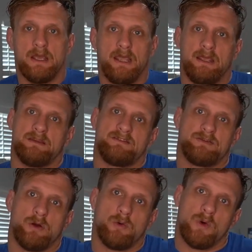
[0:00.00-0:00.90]
And
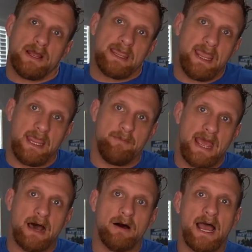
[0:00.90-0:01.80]
so what came
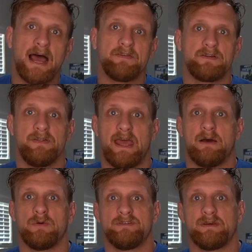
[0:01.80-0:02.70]
out after
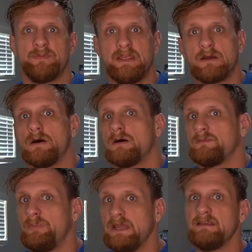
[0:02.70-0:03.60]
that was something
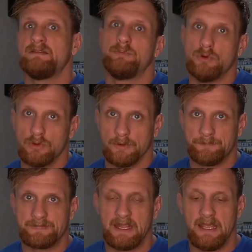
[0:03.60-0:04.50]
called P2Pool.